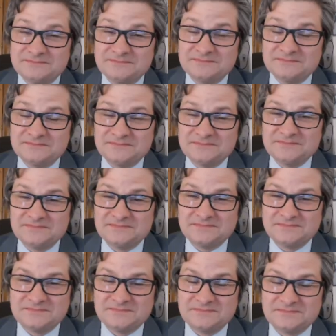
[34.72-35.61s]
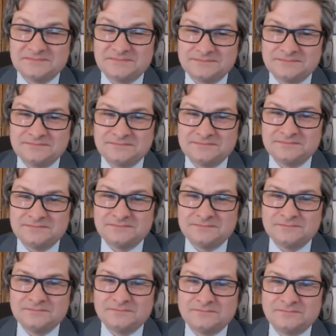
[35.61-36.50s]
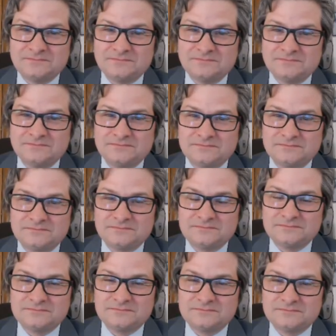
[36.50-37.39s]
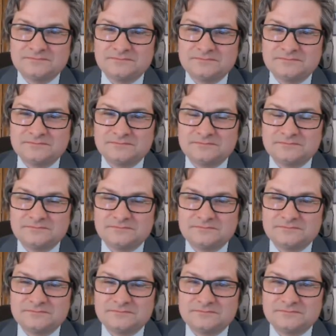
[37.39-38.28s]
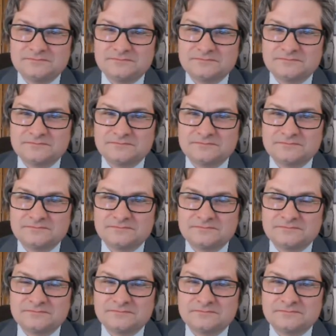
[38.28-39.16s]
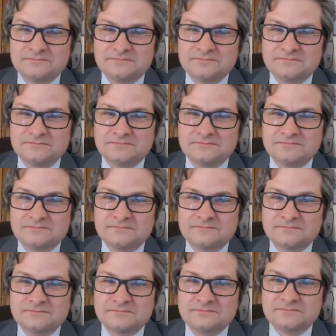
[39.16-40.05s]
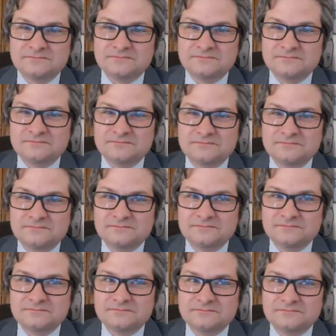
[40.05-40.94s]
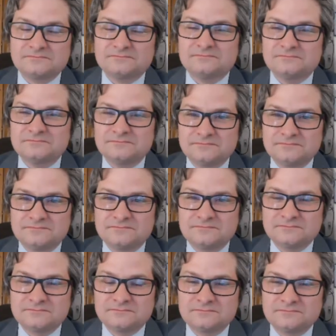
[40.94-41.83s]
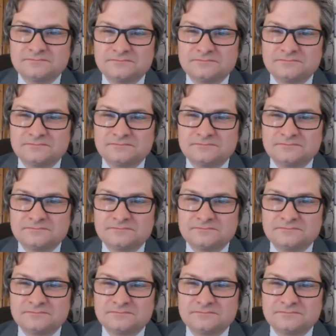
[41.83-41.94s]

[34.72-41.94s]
No words are spoken by the person on screen.